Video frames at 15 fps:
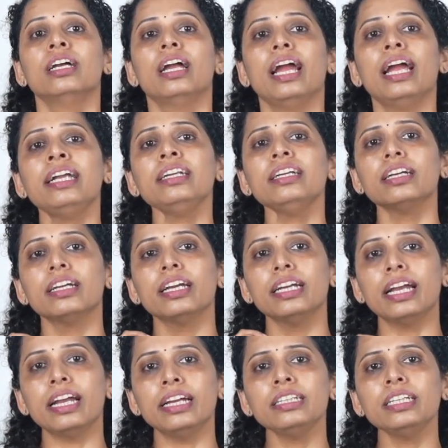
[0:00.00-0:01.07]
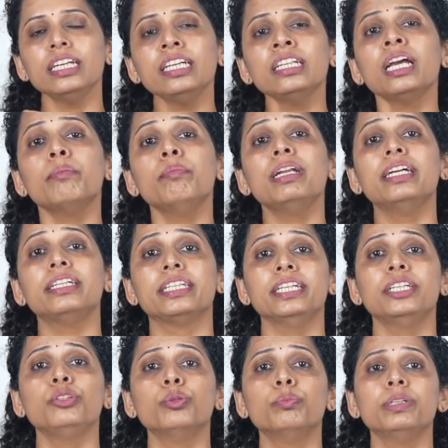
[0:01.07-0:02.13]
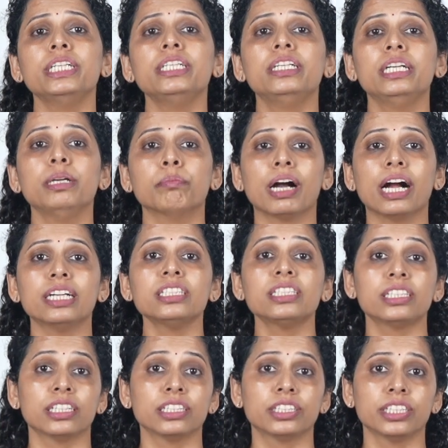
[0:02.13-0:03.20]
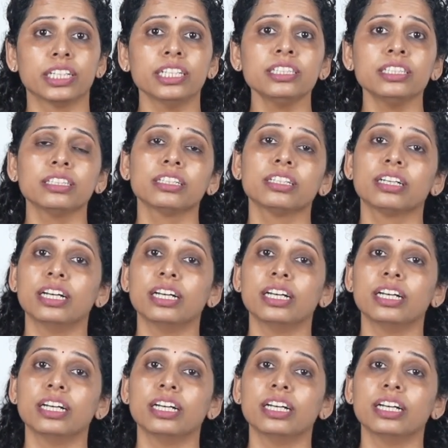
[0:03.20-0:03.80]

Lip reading: and an inability to meet demand surges